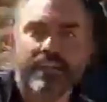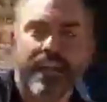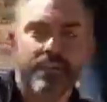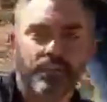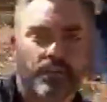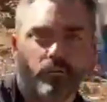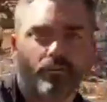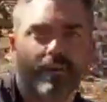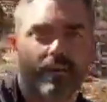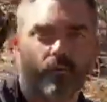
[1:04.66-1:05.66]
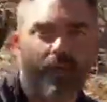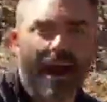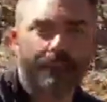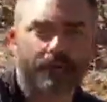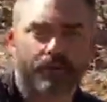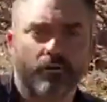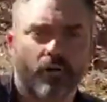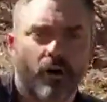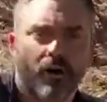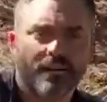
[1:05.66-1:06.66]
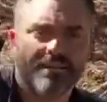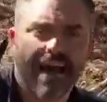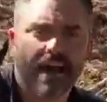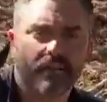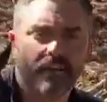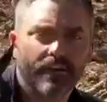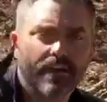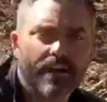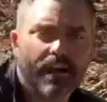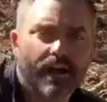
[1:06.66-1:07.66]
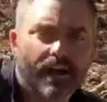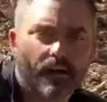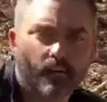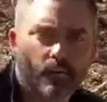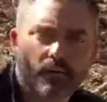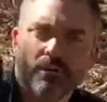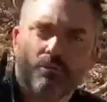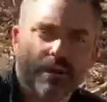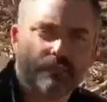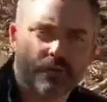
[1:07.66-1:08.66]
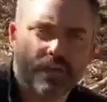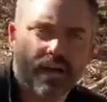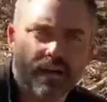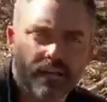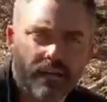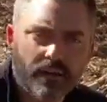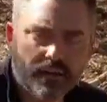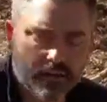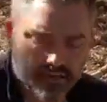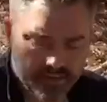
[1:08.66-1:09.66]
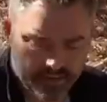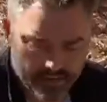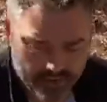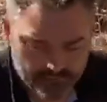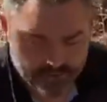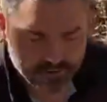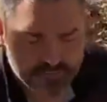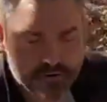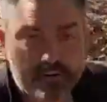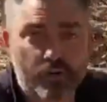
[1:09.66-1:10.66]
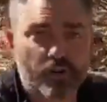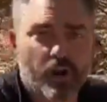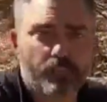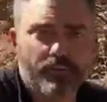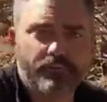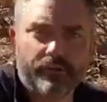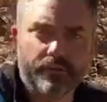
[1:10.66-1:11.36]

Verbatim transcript: nature. Looks like a raptor claw, a talon. Uh, really great for cutting and uh, very, very sharp and very